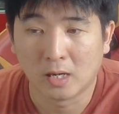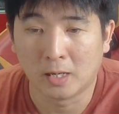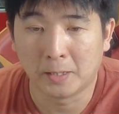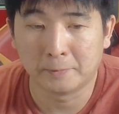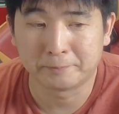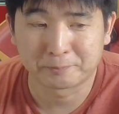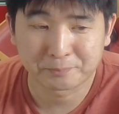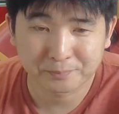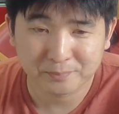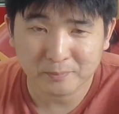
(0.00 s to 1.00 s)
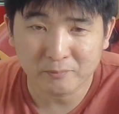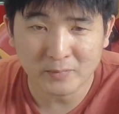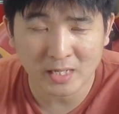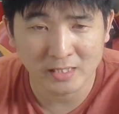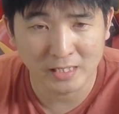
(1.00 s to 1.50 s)
Um,
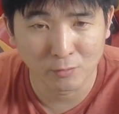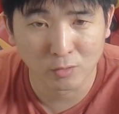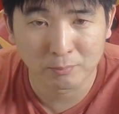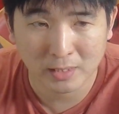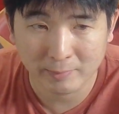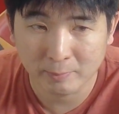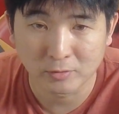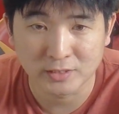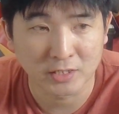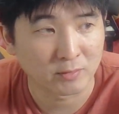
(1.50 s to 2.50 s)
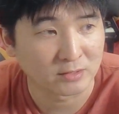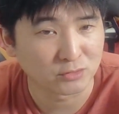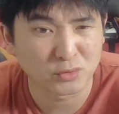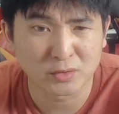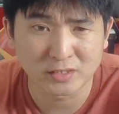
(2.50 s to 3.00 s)
it will probably put down around
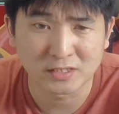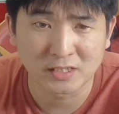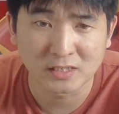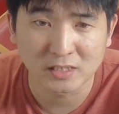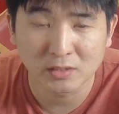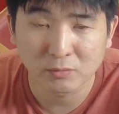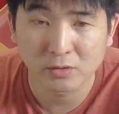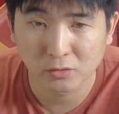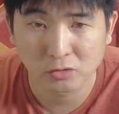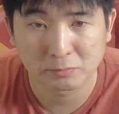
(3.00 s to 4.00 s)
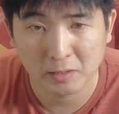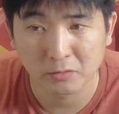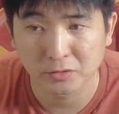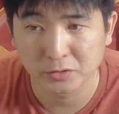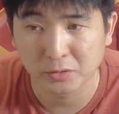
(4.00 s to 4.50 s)
260 wheel
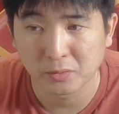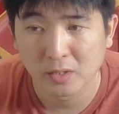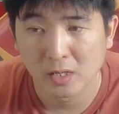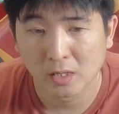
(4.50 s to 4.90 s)
horsepower or so